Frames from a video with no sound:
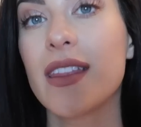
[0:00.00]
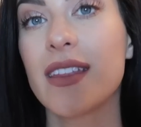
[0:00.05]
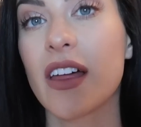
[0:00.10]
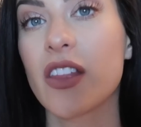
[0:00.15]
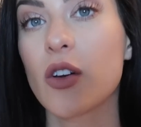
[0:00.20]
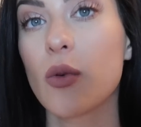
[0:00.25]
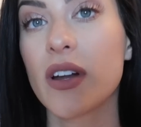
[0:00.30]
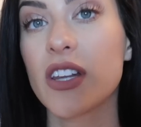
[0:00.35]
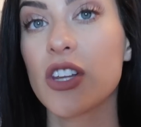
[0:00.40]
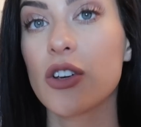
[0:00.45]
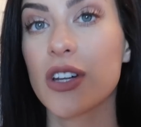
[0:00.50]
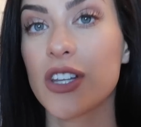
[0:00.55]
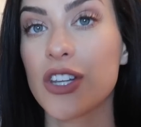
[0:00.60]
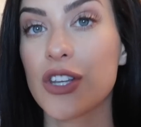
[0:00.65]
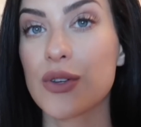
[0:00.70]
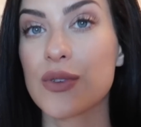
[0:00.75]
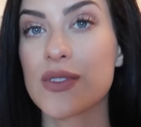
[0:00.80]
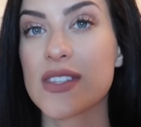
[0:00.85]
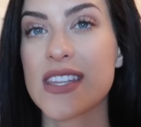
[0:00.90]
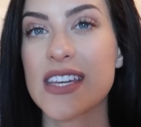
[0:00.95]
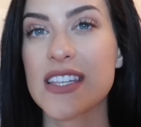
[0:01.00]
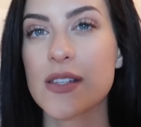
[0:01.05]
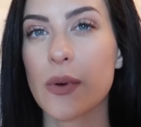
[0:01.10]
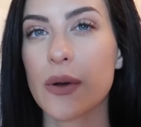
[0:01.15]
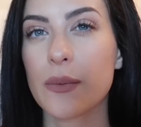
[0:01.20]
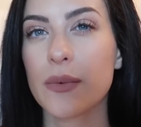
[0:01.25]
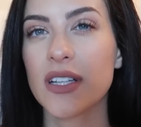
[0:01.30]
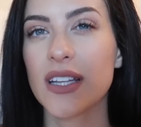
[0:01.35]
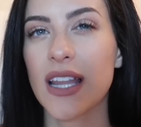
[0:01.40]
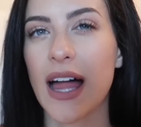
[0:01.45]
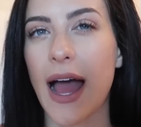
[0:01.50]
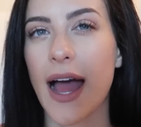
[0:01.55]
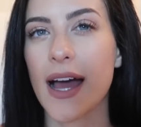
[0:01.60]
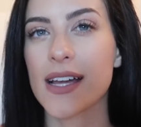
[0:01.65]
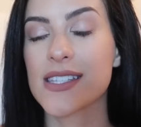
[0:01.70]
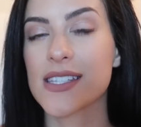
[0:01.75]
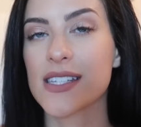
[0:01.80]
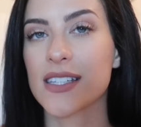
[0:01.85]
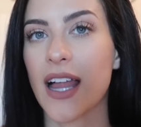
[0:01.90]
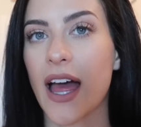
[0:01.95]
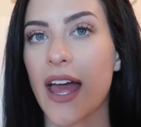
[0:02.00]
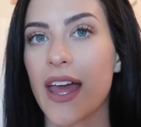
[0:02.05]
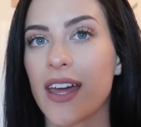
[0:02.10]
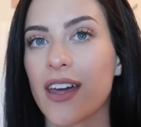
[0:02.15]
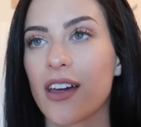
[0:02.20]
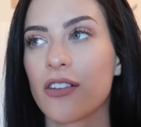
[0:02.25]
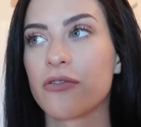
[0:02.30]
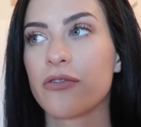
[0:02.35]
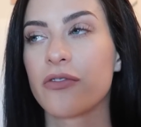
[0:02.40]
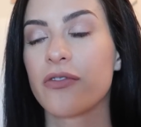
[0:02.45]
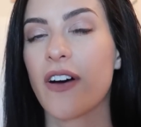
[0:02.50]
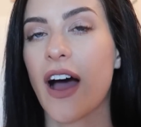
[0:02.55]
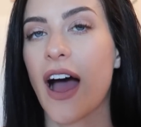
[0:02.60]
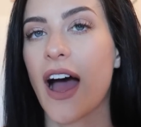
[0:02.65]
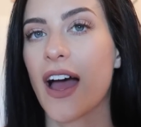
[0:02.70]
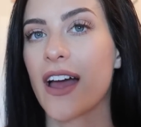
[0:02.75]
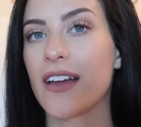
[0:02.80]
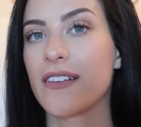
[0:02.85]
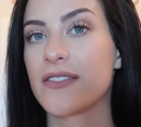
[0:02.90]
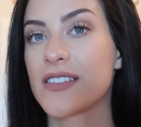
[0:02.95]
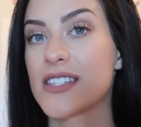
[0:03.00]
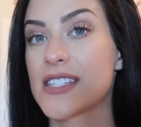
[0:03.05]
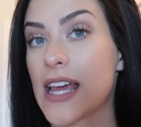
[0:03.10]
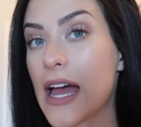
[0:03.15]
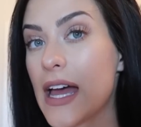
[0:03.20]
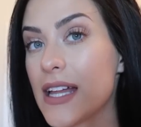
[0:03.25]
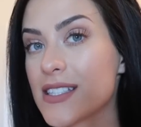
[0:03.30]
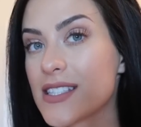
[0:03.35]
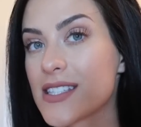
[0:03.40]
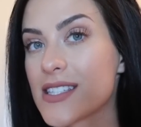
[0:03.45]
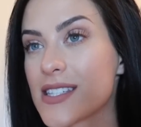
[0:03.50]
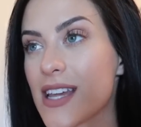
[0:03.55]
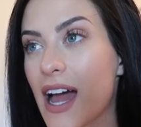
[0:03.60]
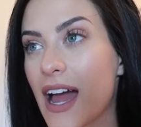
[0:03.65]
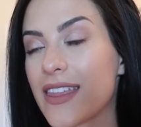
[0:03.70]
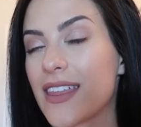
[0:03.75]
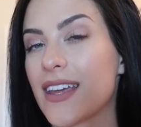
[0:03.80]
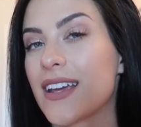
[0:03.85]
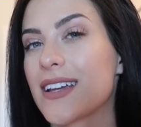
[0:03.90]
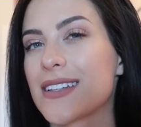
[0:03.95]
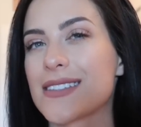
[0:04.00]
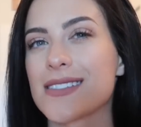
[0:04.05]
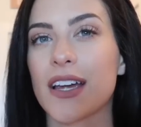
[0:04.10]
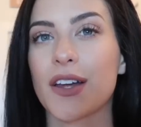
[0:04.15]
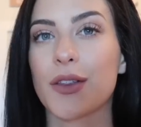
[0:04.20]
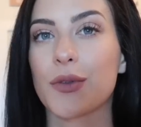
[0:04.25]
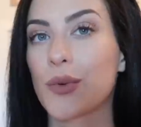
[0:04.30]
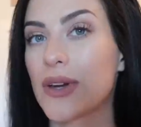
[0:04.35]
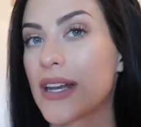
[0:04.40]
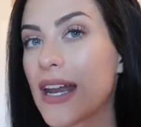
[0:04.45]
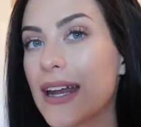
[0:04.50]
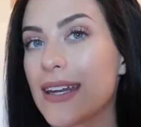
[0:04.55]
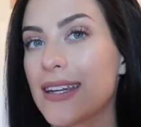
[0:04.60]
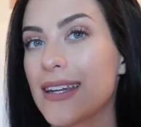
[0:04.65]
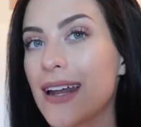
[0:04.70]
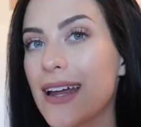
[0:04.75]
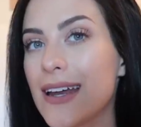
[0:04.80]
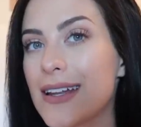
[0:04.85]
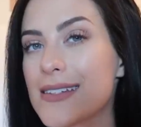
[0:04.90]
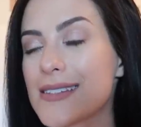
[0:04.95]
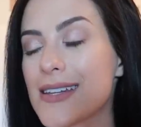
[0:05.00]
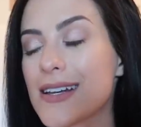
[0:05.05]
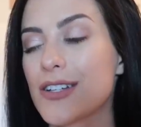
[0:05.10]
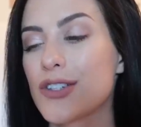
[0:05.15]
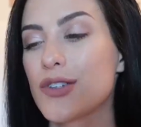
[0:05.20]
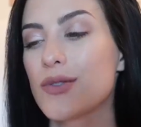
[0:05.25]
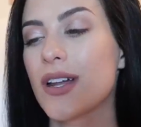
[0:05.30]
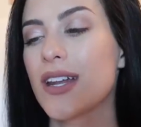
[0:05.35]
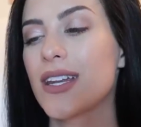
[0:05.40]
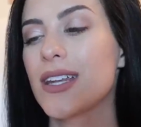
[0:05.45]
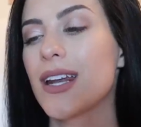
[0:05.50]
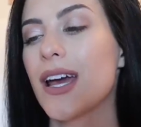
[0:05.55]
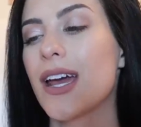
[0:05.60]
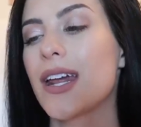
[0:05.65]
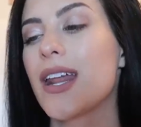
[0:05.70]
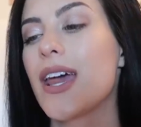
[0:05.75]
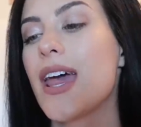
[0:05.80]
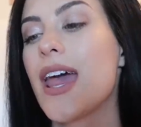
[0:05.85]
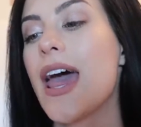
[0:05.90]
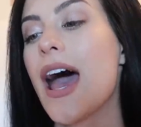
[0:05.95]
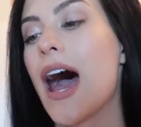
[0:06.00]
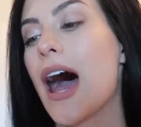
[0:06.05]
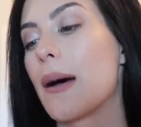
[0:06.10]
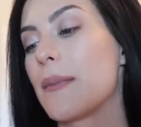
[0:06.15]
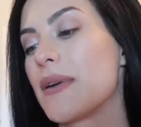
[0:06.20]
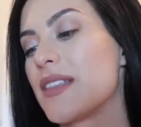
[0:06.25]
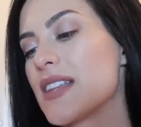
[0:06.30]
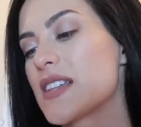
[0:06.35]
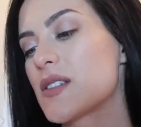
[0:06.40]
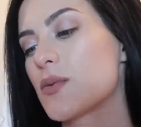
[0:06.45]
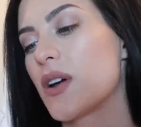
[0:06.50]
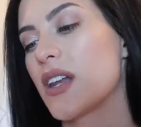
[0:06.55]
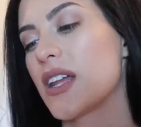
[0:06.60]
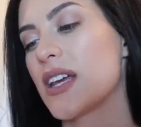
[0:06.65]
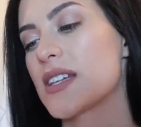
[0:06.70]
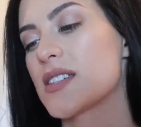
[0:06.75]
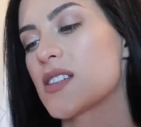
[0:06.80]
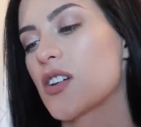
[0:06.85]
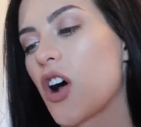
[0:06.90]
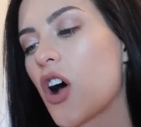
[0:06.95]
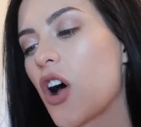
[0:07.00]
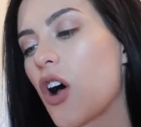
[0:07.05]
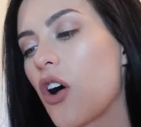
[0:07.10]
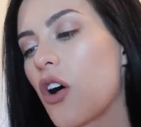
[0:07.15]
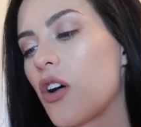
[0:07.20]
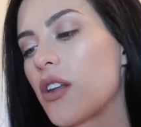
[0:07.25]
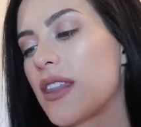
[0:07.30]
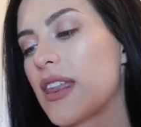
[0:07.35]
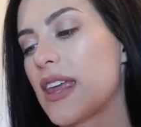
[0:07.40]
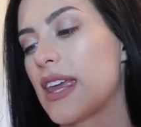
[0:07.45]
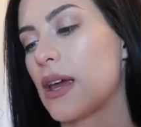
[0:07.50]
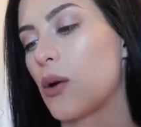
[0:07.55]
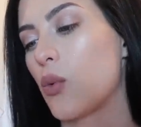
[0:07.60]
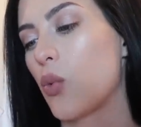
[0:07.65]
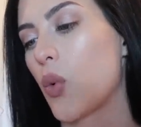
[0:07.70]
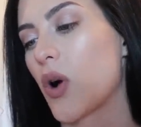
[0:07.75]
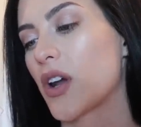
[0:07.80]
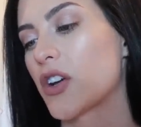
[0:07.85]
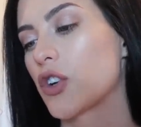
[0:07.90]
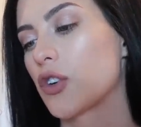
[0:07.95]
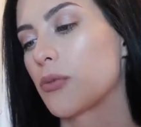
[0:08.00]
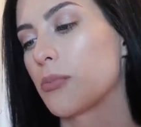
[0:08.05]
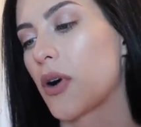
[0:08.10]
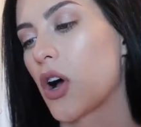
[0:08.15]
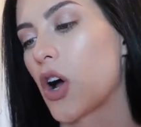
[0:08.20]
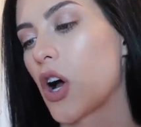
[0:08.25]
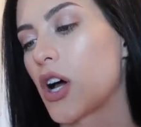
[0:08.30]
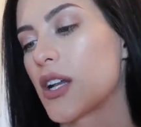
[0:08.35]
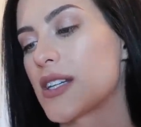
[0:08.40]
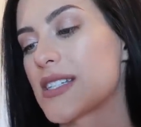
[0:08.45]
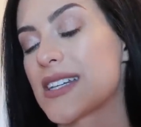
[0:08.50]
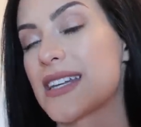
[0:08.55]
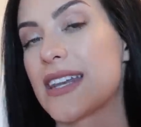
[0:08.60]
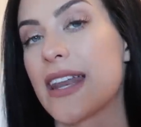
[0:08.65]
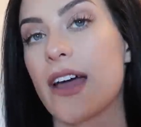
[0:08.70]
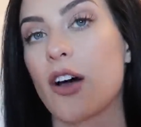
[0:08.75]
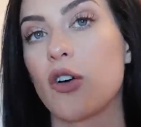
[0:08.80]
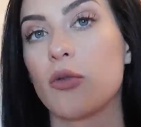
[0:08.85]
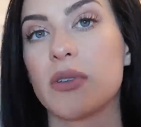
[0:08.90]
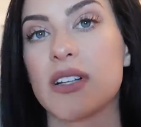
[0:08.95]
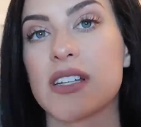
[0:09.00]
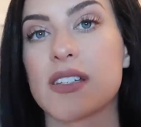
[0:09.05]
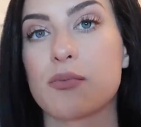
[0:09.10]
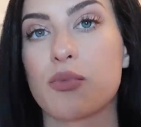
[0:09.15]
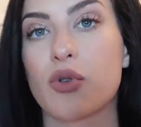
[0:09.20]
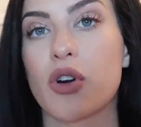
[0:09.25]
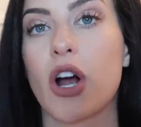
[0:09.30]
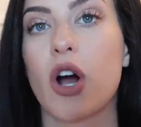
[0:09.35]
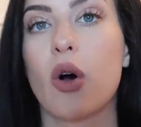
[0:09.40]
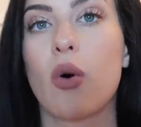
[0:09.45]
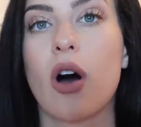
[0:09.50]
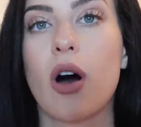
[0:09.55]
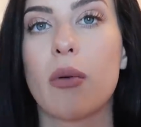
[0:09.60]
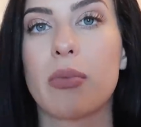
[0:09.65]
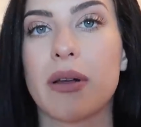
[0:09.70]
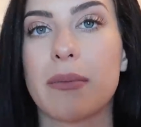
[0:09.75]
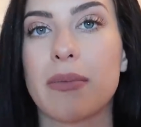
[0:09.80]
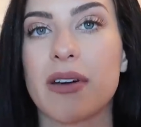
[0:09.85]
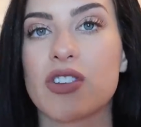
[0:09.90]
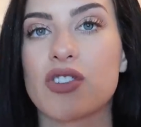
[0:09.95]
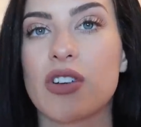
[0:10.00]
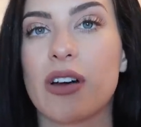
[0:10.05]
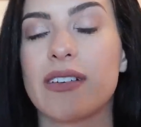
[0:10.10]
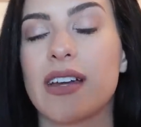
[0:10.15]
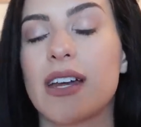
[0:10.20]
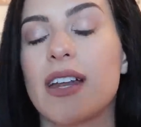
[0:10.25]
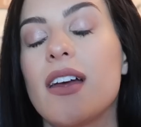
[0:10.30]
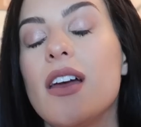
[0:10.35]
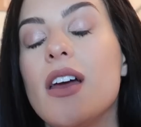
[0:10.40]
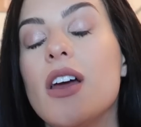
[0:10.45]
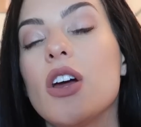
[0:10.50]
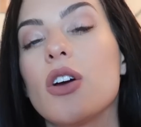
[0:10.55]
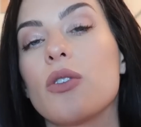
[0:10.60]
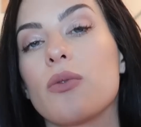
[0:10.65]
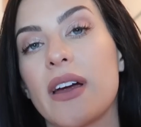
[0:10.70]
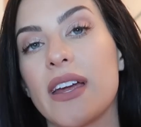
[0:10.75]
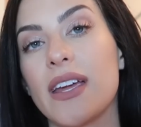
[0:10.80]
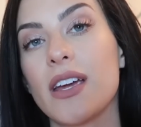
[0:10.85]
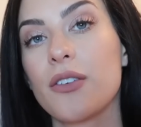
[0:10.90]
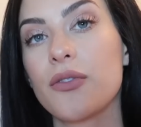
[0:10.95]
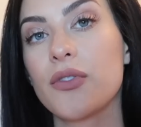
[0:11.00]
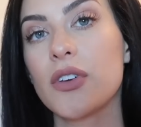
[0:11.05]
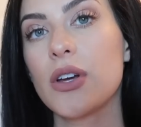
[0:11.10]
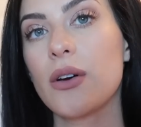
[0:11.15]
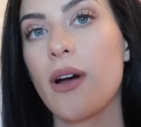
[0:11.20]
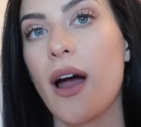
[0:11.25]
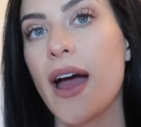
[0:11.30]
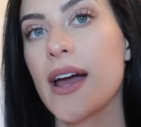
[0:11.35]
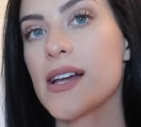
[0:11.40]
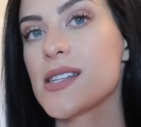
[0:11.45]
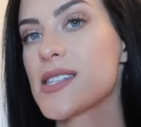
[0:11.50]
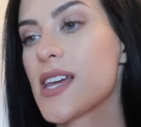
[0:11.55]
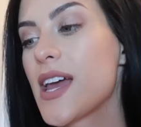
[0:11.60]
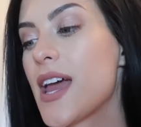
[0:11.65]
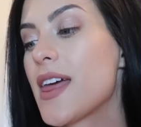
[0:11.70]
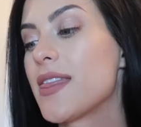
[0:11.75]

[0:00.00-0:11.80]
The other one you can use, this one will last like five sets. I think it's like $3.99 instead of $2.99. Um, and this one is called the Wonder Bond Nail Bliss Pro. I'll put a picture of it right here for you guys.